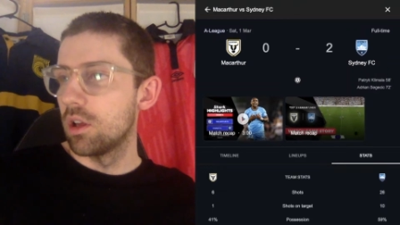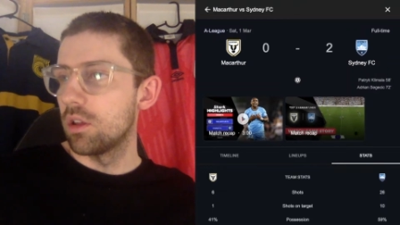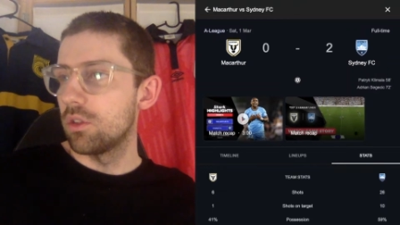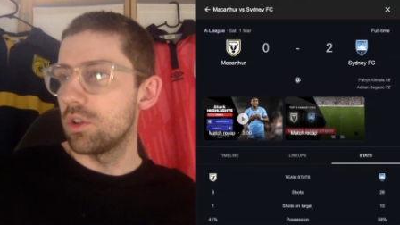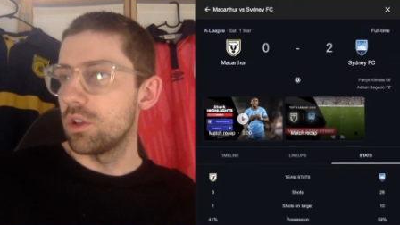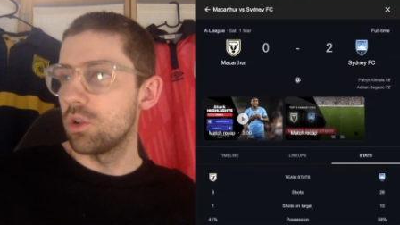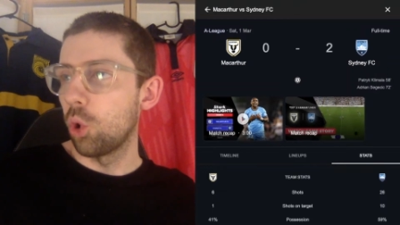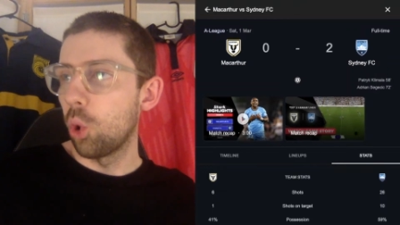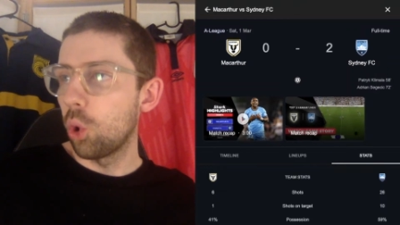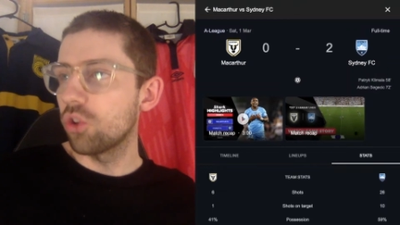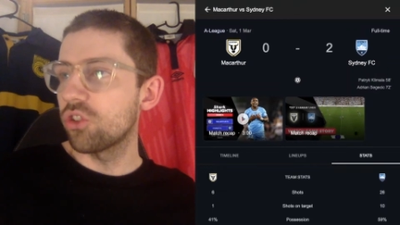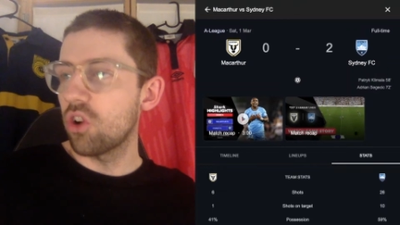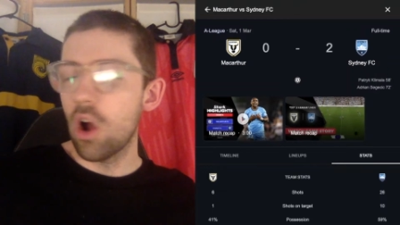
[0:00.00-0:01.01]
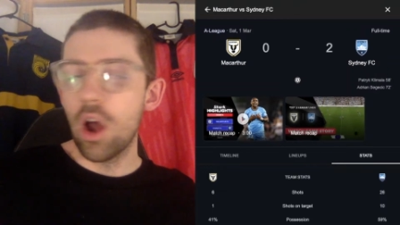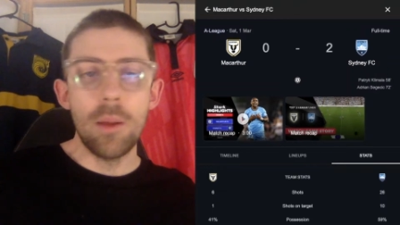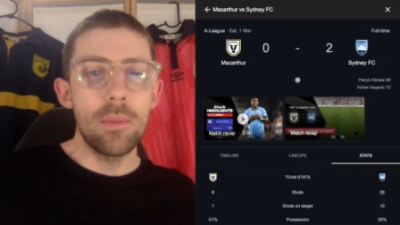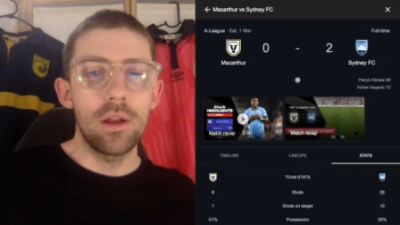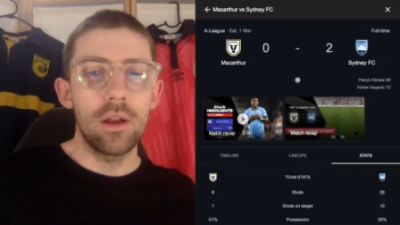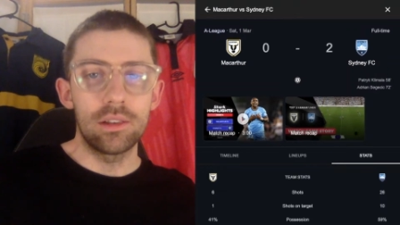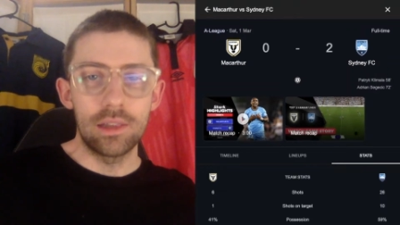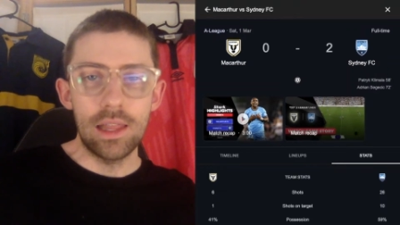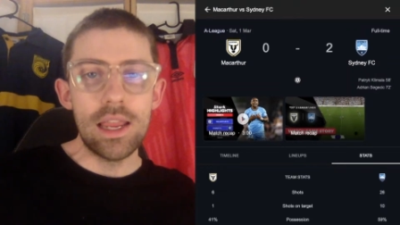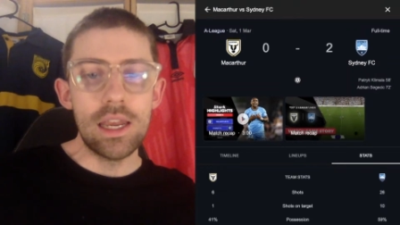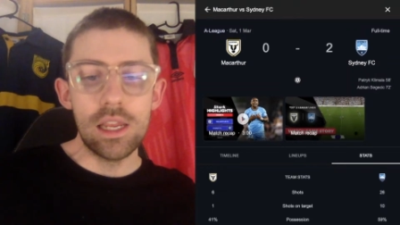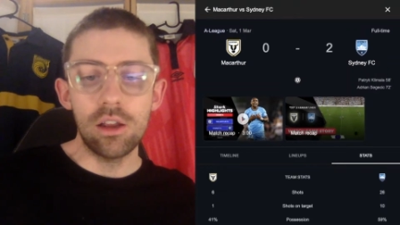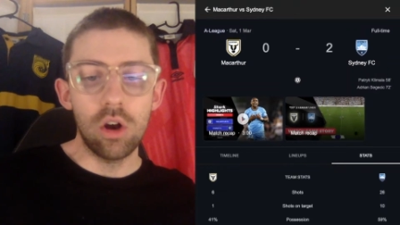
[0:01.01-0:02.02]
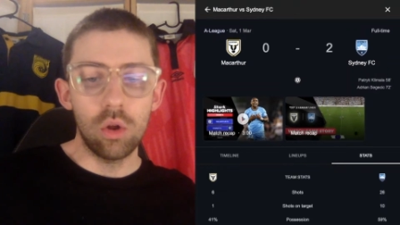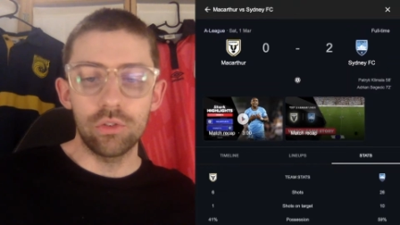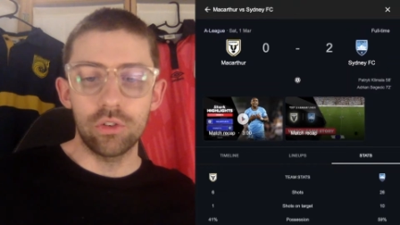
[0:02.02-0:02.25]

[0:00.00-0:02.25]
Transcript: the all-time leading goal